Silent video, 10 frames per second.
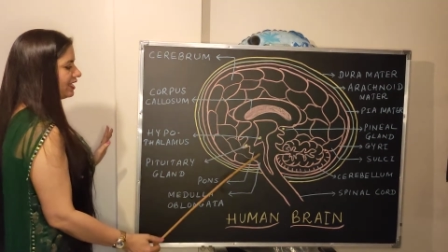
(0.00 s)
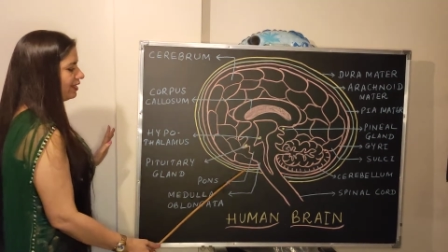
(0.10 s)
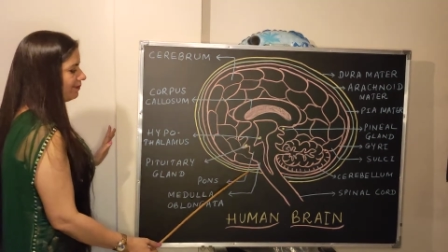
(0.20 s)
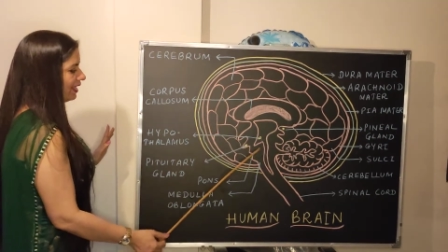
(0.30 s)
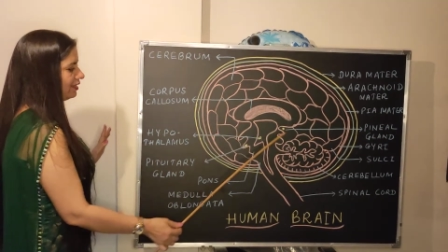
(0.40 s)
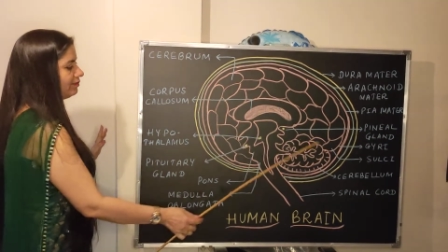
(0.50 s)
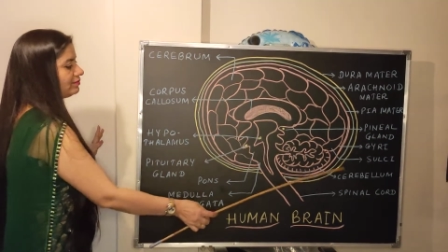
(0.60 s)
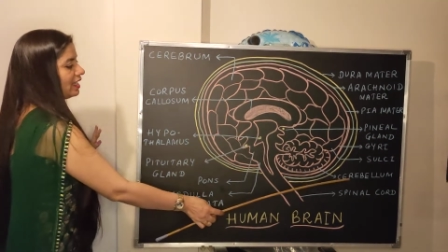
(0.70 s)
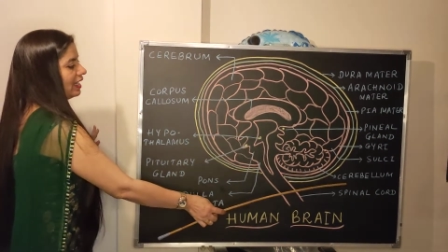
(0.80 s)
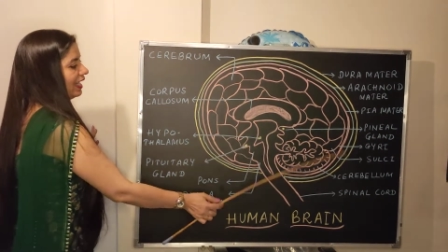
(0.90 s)

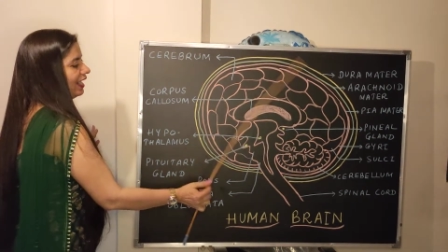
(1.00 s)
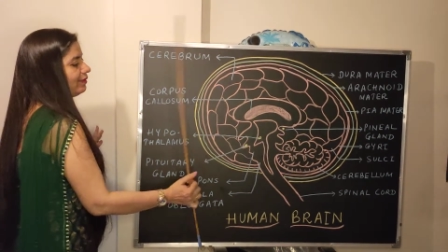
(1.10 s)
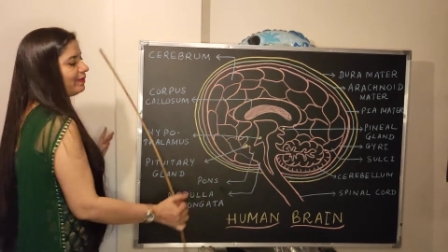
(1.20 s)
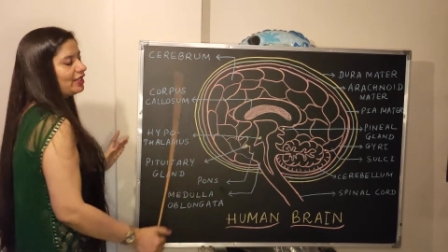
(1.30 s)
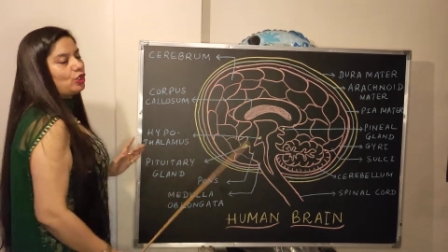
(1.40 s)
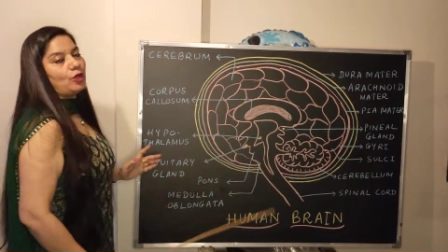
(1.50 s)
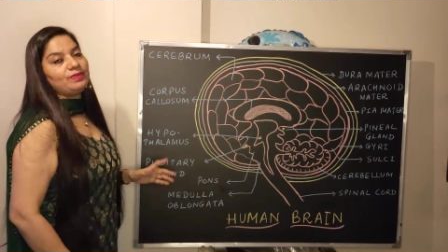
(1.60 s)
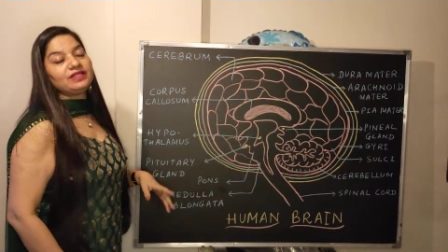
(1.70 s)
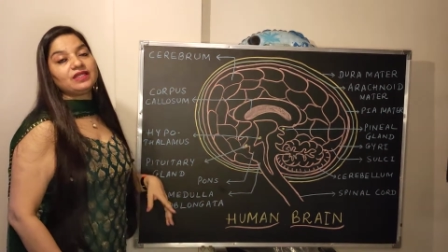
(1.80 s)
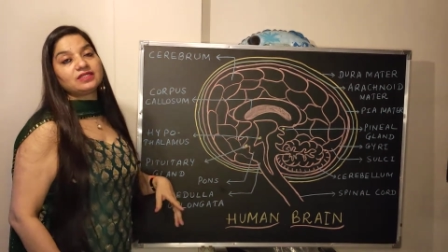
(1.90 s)
cerebellum and medulla
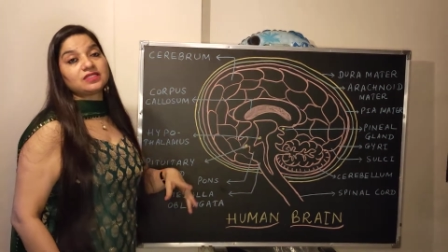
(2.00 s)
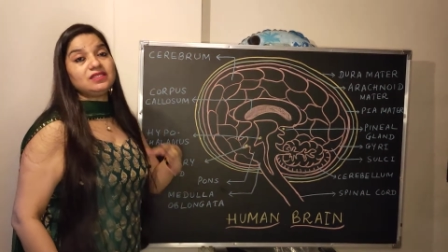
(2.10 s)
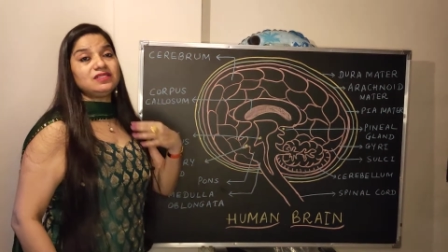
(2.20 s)
oblongata.